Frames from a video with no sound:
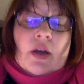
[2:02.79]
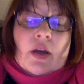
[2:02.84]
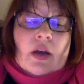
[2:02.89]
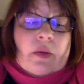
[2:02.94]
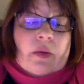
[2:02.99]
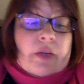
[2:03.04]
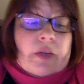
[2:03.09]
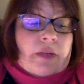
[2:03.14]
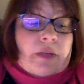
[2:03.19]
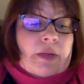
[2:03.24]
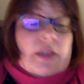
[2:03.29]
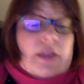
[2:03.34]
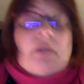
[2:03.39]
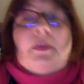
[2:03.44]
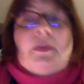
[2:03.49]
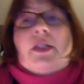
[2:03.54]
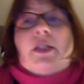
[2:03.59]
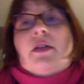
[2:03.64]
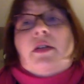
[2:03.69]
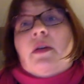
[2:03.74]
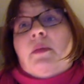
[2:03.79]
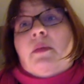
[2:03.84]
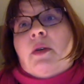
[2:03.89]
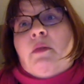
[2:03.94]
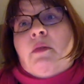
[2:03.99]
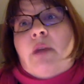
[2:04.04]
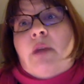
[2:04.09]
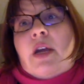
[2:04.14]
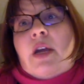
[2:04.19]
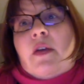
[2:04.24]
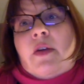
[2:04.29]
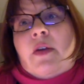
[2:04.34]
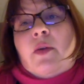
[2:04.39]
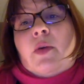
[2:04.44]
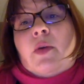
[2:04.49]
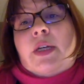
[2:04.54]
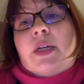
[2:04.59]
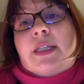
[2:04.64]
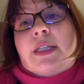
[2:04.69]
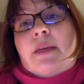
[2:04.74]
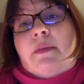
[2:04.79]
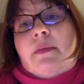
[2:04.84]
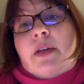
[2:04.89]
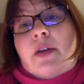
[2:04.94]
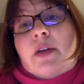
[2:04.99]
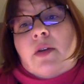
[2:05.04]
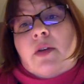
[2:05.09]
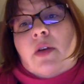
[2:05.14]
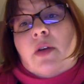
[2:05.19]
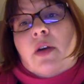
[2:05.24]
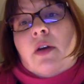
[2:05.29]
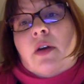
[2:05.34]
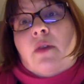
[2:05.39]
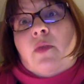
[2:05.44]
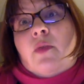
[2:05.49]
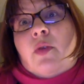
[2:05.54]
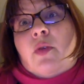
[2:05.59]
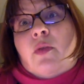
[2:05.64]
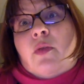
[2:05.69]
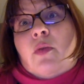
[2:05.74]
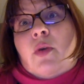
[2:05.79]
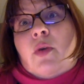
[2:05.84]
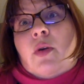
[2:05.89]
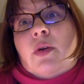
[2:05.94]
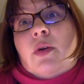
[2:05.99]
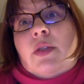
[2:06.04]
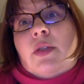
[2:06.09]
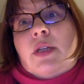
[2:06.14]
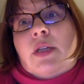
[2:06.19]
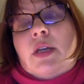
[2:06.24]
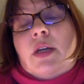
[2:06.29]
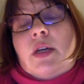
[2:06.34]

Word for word: And we spend so much time comparing what is happening online with what